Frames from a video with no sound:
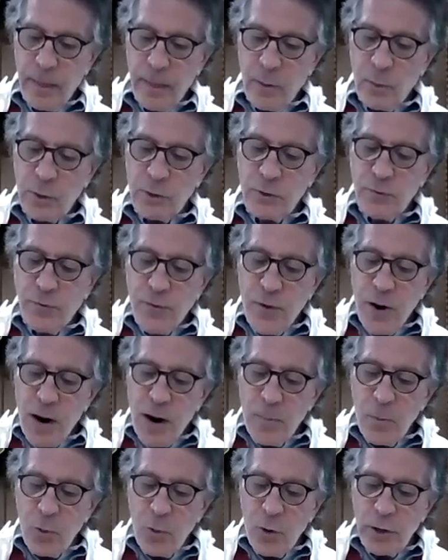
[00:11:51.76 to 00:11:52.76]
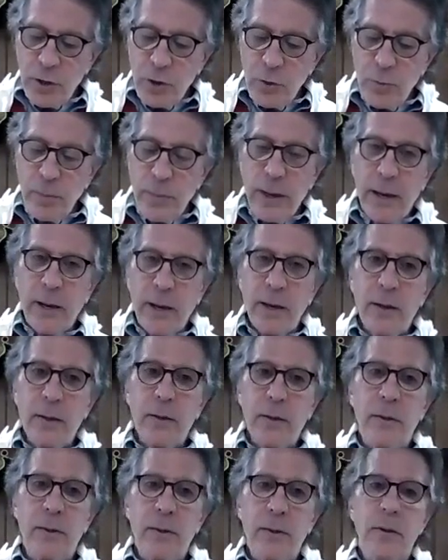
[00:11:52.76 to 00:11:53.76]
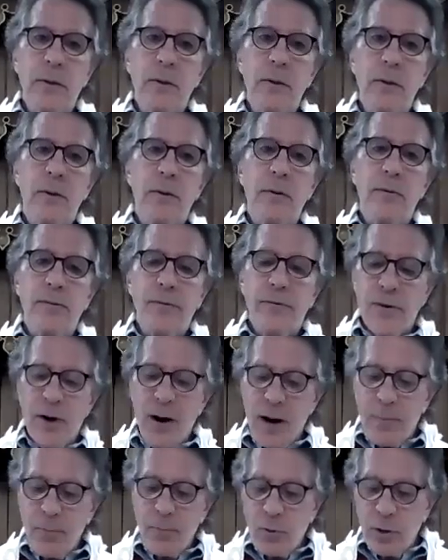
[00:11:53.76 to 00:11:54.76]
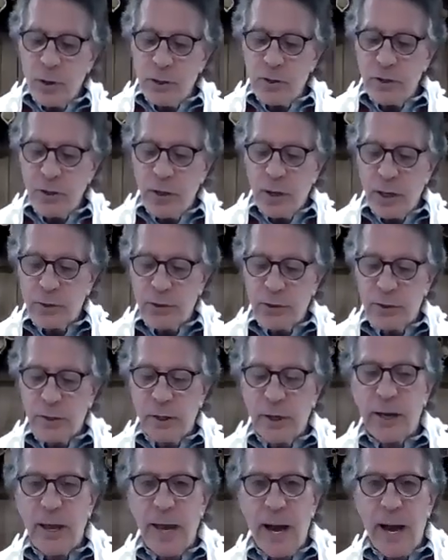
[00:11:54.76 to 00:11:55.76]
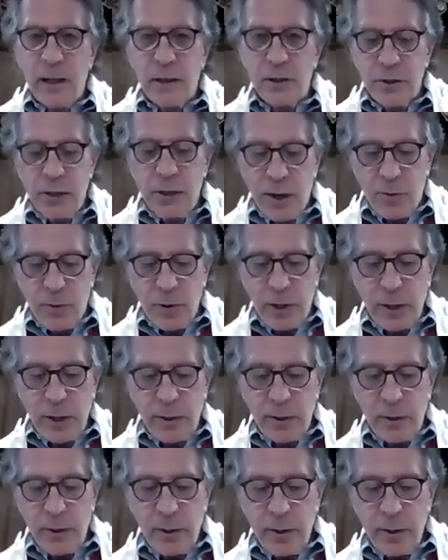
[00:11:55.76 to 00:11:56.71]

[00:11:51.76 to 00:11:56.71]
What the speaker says: was far more humane, far more just and egalitarian